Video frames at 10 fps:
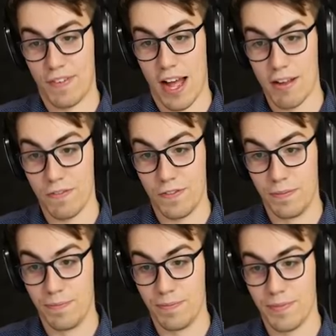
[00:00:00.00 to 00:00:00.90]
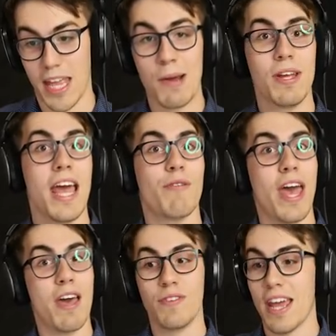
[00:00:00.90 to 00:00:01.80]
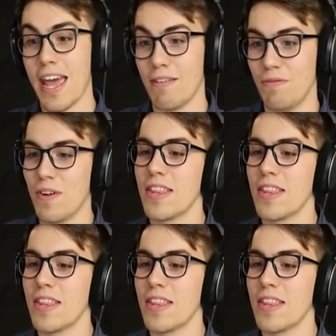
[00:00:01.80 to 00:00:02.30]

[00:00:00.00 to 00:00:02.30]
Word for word: five and we have half and half.